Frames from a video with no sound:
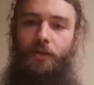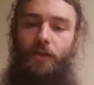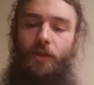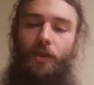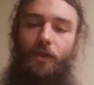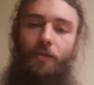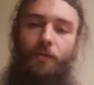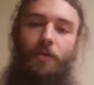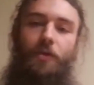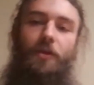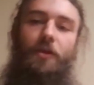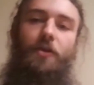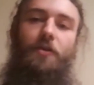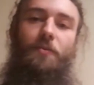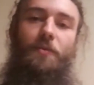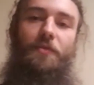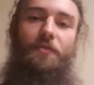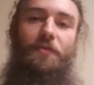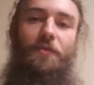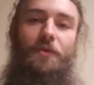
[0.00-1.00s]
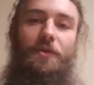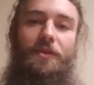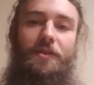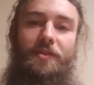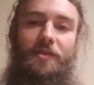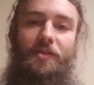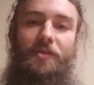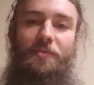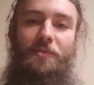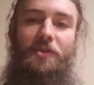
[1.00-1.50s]
Assalamu alaikum everyone,
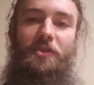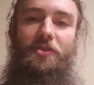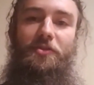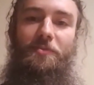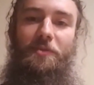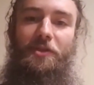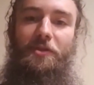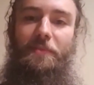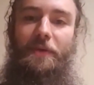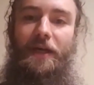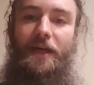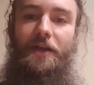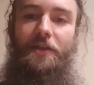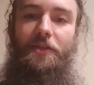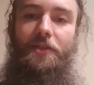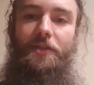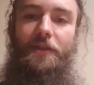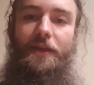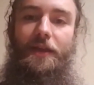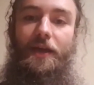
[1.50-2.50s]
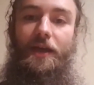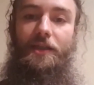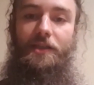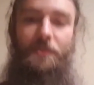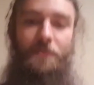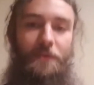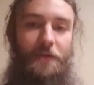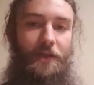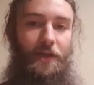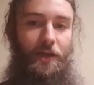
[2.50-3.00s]
this is Mr. Middlepath. It has
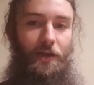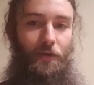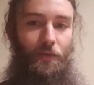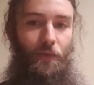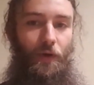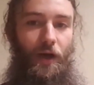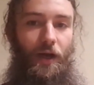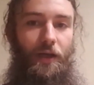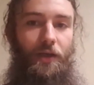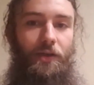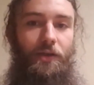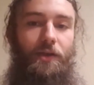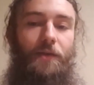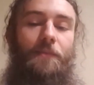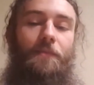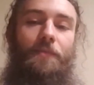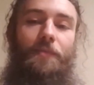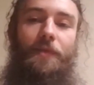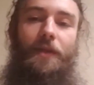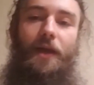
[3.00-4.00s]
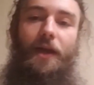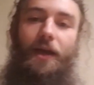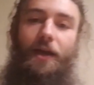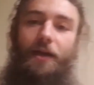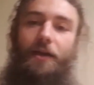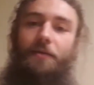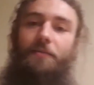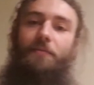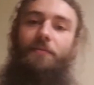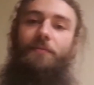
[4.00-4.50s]
been a while. I
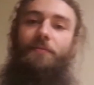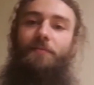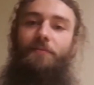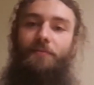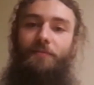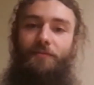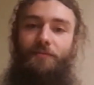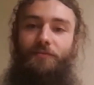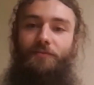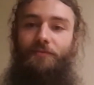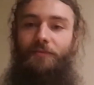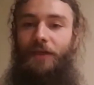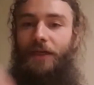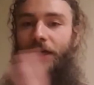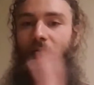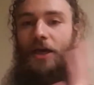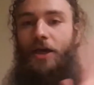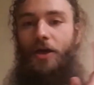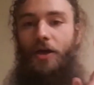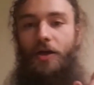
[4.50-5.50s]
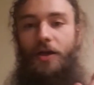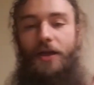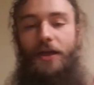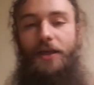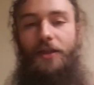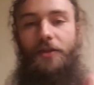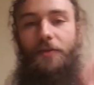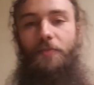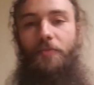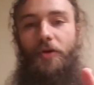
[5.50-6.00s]
am
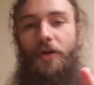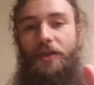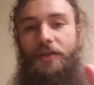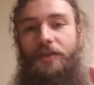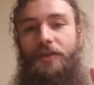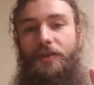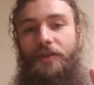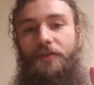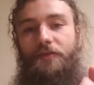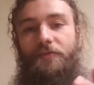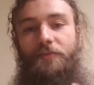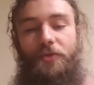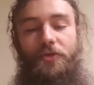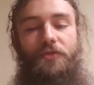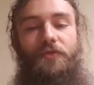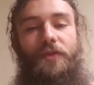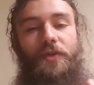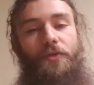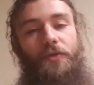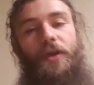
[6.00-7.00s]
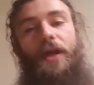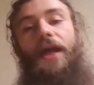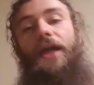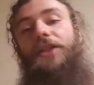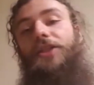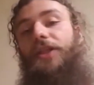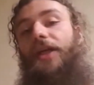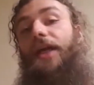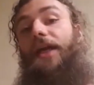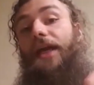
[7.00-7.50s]
in the process of moving, or
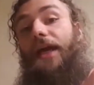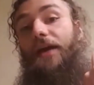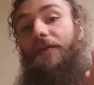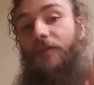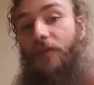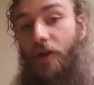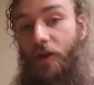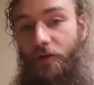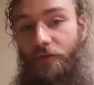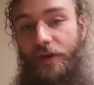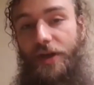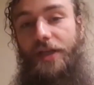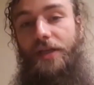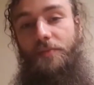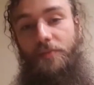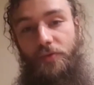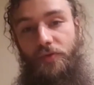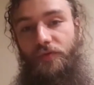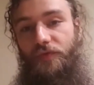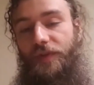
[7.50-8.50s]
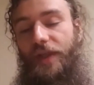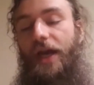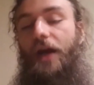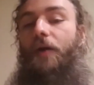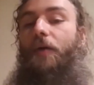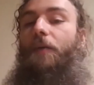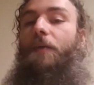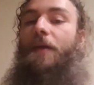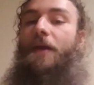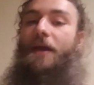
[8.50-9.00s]
actually I have already moved
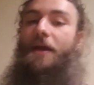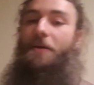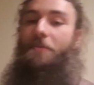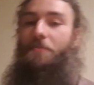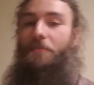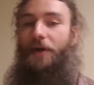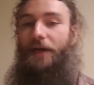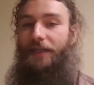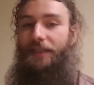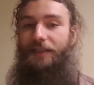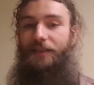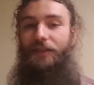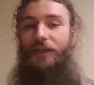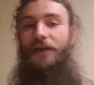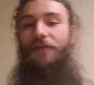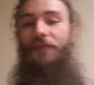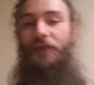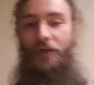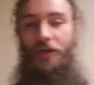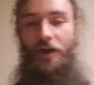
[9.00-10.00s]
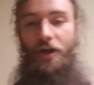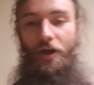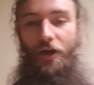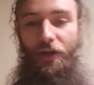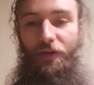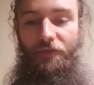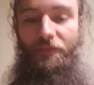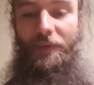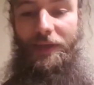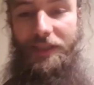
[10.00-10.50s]
out, but I still haven't got
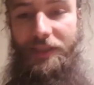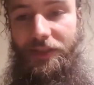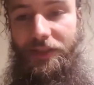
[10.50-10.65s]
all of my